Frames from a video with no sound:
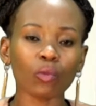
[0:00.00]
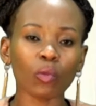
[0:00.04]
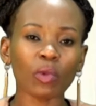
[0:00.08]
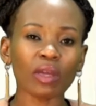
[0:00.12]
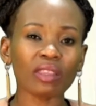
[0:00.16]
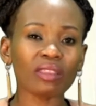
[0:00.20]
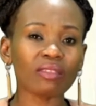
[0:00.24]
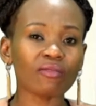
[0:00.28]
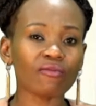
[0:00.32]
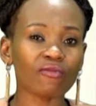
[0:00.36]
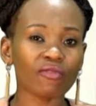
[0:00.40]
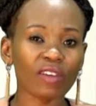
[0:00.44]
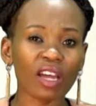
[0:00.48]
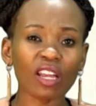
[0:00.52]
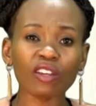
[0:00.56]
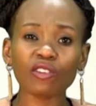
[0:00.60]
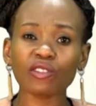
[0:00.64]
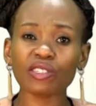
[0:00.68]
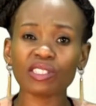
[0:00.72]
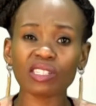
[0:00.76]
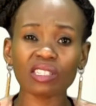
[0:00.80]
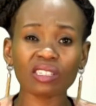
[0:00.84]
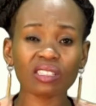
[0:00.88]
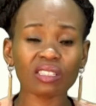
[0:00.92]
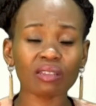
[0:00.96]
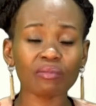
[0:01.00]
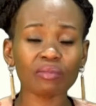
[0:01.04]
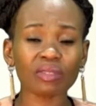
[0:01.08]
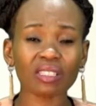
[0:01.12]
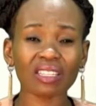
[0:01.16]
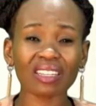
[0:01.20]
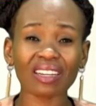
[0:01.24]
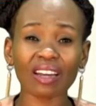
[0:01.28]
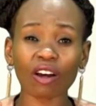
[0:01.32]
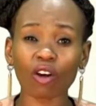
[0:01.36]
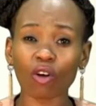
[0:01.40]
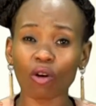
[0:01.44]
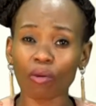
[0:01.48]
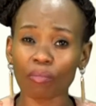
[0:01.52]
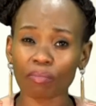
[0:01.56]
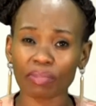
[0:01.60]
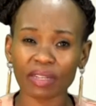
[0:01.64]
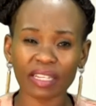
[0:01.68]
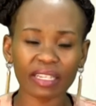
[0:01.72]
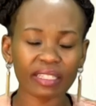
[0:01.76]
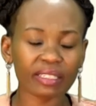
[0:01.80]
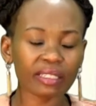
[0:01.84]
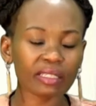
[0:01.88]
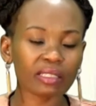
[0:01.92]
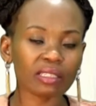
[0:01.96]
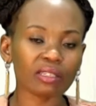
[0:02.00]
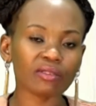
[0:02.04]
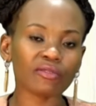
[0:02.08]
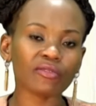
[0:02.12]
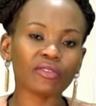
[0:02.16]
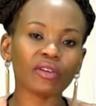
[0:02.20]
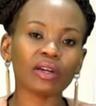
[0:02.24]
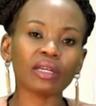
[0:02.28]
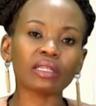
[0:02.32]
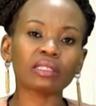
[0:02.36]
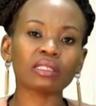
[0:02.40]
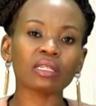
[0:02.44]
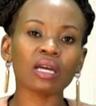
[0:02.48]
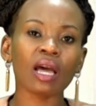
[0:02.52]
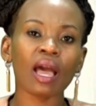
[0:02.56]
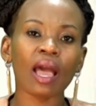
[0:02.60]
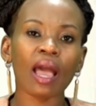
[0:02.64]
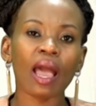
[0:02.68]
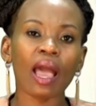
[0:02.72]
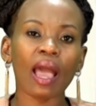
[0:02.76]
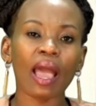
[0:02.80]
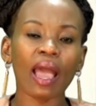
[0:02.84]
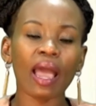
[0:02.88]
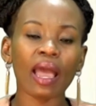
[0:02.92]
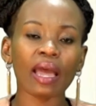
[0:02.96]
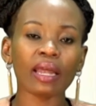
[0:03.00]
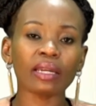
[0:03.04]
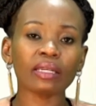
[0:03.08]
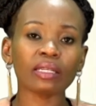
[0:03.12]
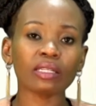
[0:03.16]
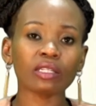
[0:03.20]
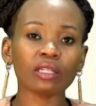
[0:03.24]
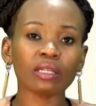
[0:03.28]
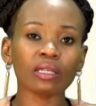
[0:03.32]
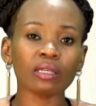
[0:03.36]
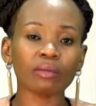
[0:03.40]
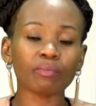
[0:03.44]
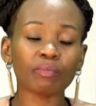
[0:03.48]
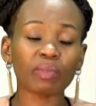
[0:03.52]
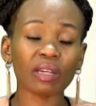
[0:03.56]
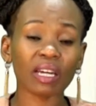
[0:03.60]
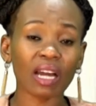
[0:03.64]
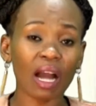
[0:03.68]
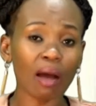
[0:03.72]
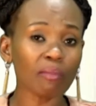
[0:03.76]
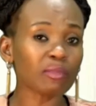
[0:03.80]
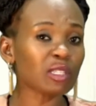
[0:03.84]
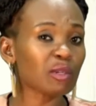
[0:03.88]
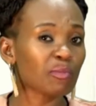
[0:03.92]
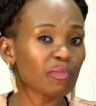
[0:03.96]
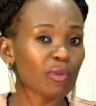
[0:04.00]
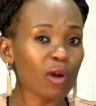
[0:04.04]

with value systems that are completely different. And it becomes